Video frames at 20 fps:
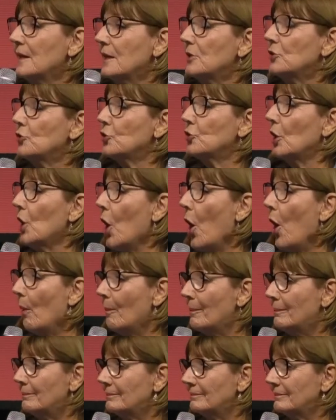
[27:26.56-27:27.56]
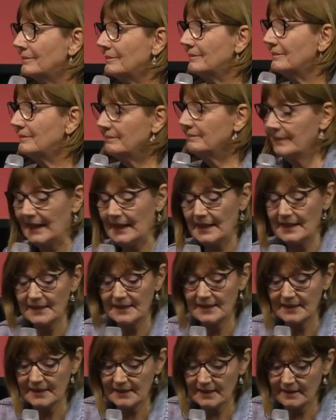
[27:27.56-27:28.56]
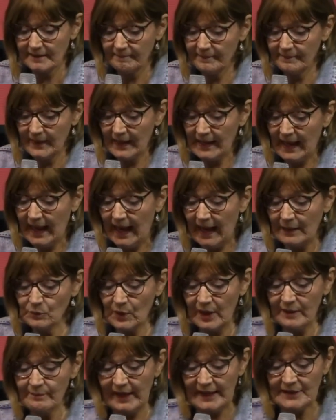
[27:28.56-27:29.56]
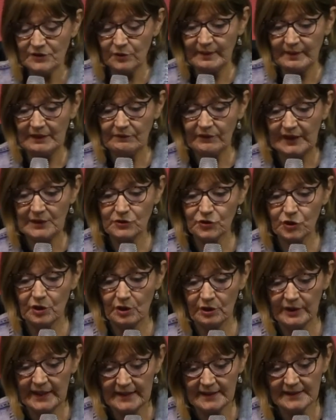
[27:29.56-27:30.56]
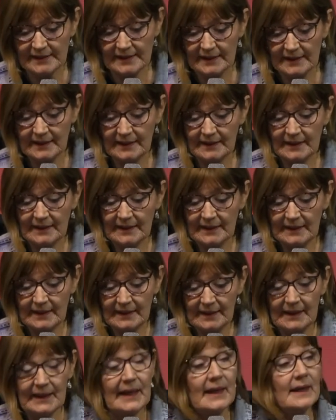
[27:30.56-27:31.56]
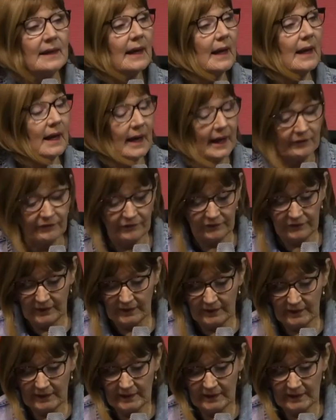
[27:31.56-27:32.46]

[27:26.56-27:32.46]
Shalom, peace. And we're meant to be victorious in life,